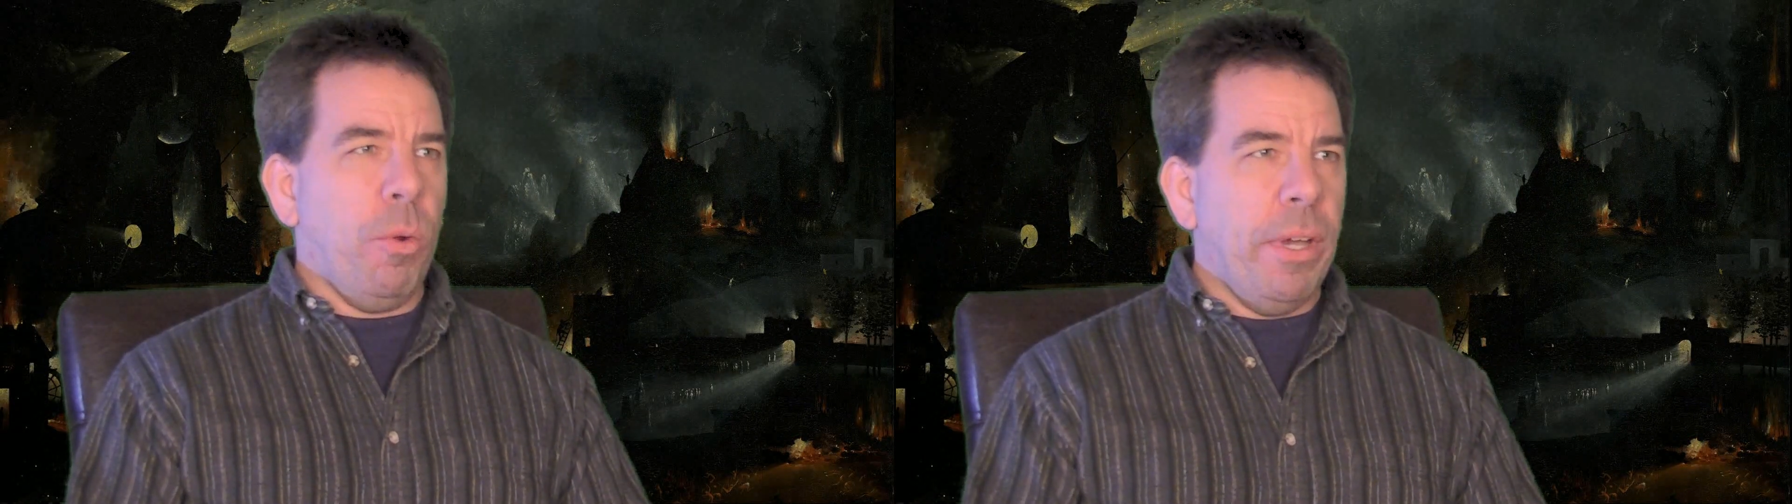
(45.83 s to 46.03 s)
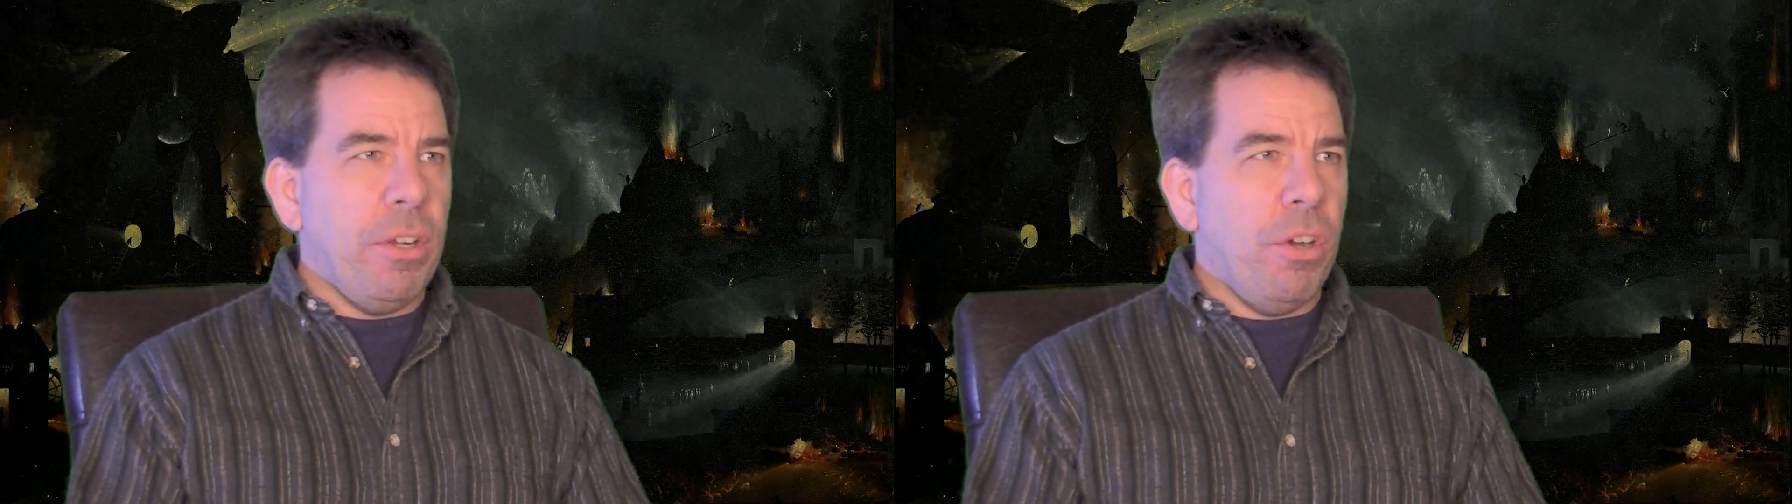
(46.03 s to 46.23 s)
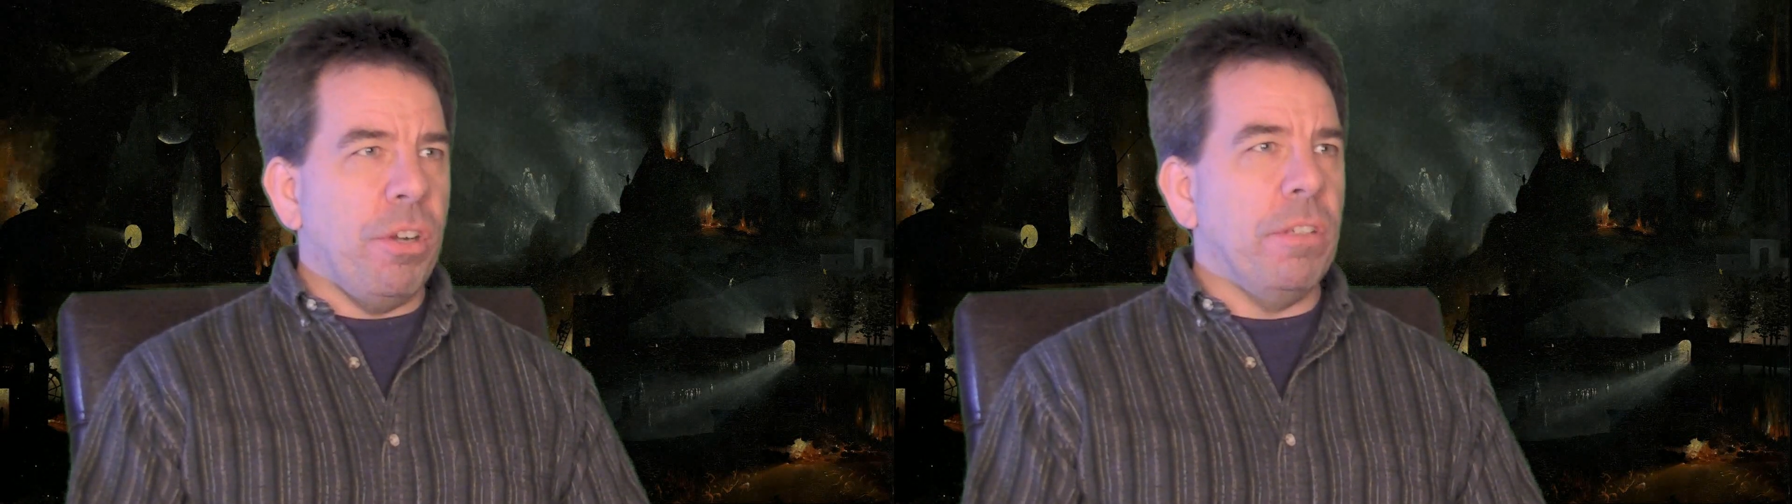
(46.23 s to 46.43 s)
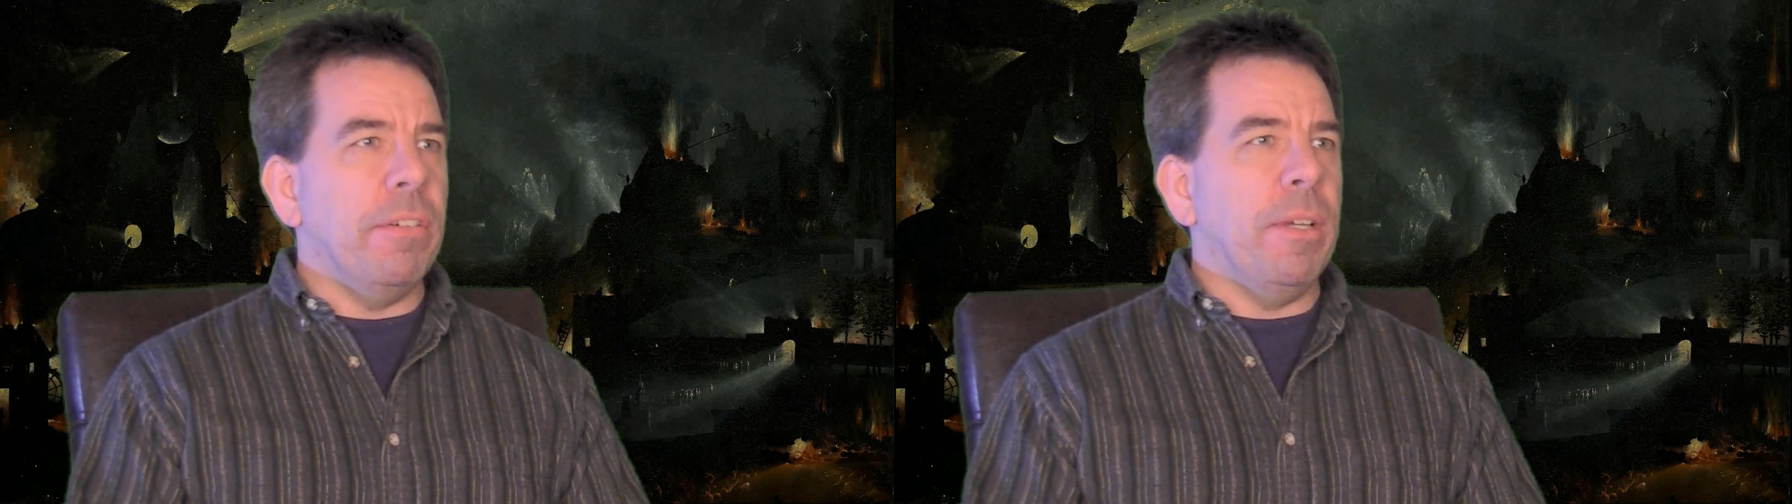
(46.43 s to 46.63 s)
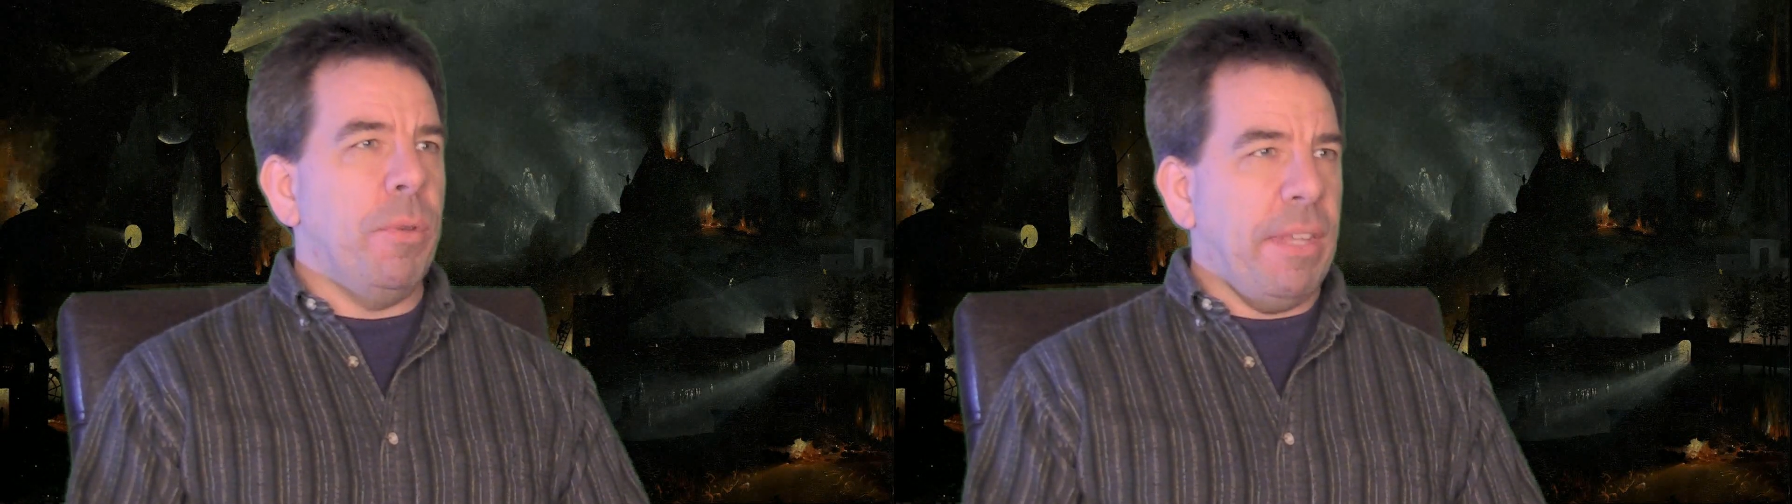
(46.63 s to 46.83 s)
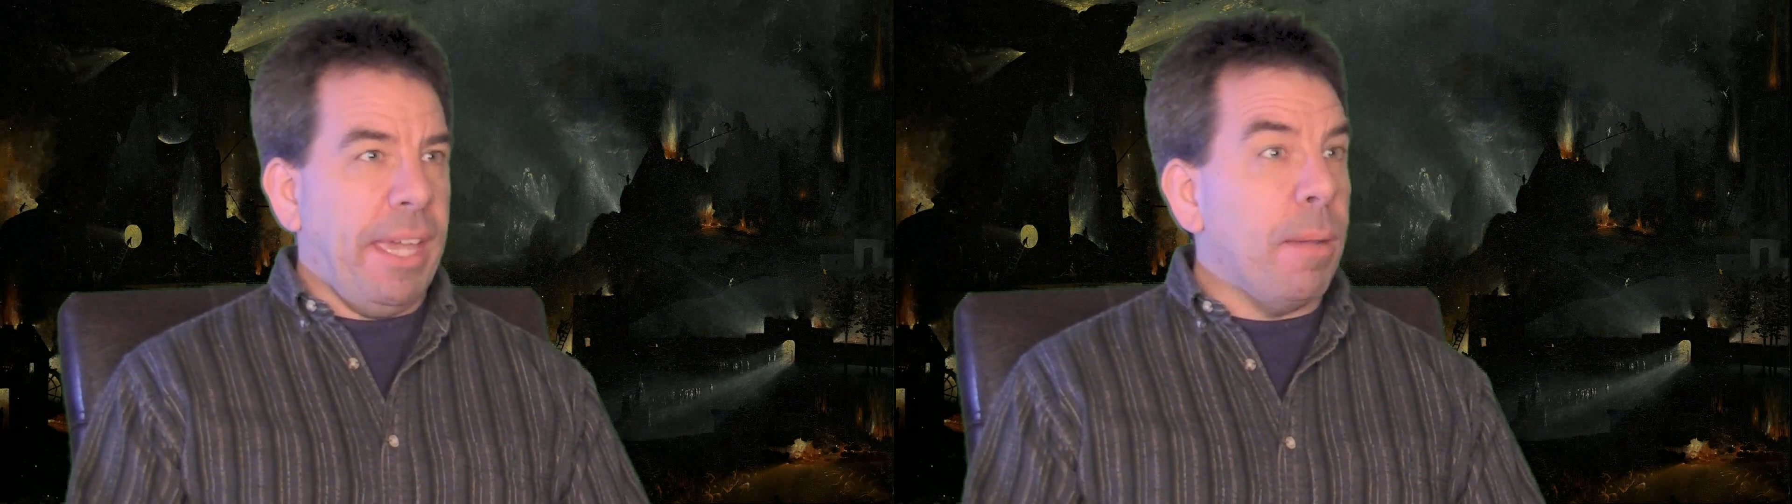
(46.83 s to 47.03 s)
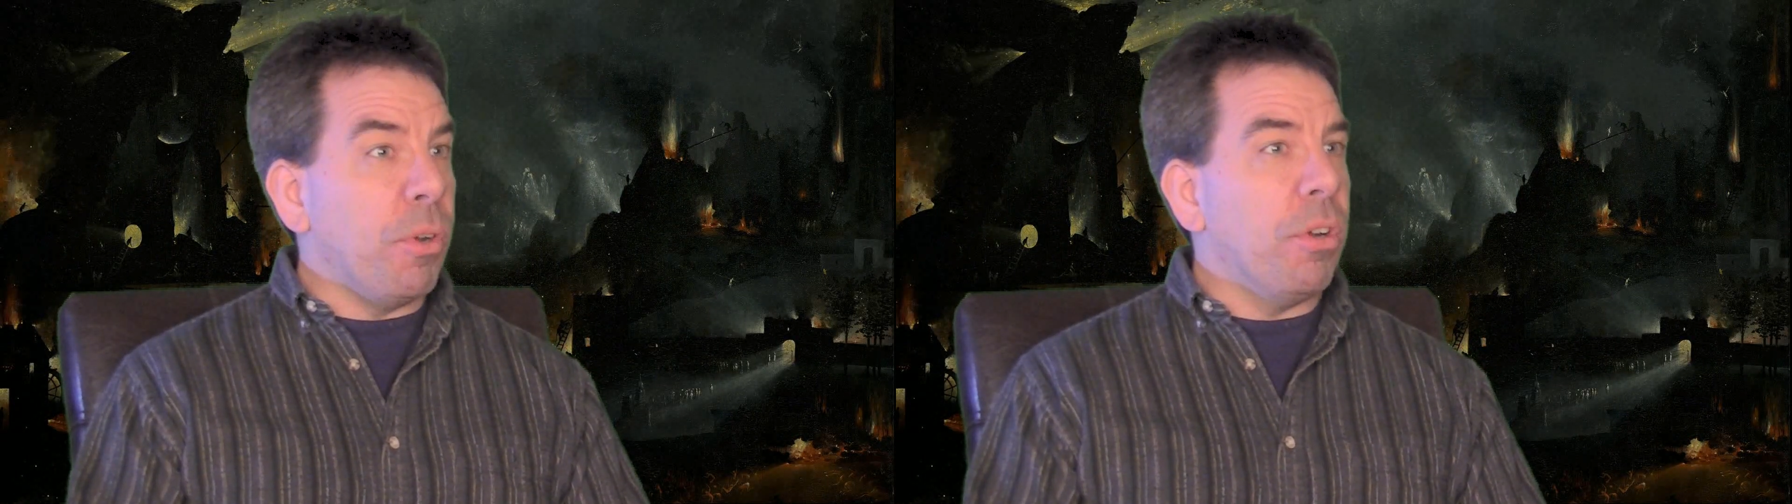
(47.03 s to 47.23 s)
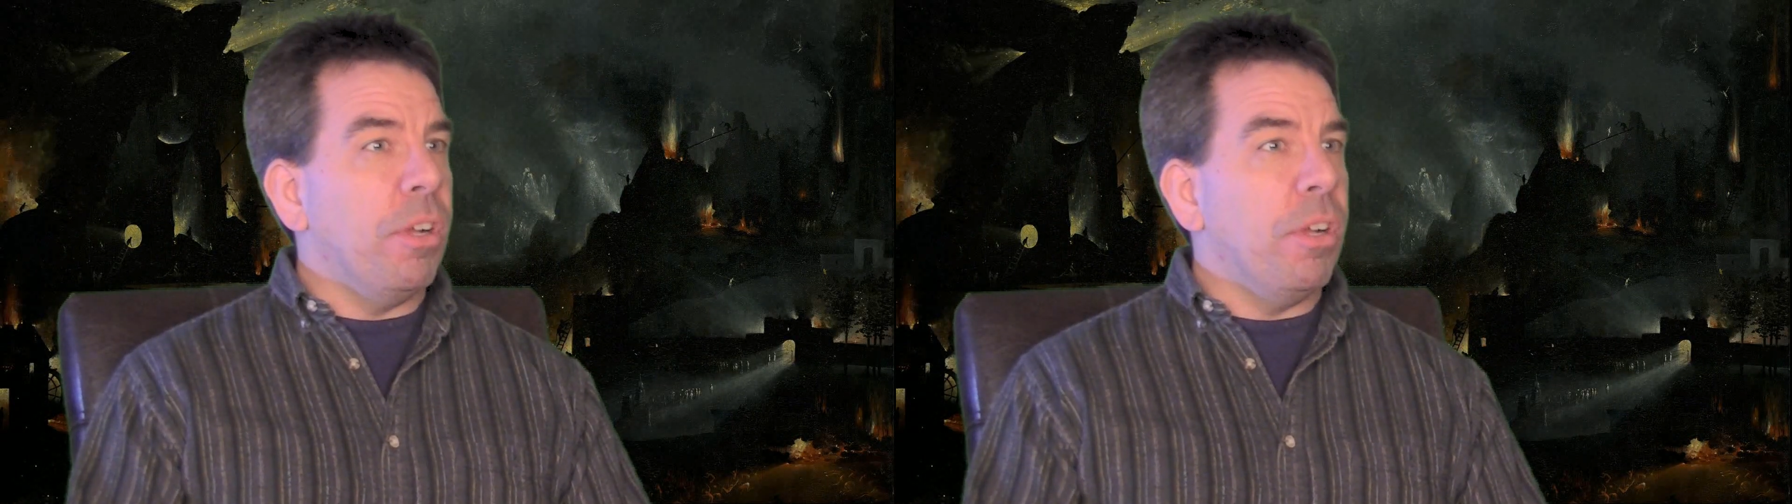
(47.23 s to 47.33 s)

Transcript: quite hard, like with a hammer.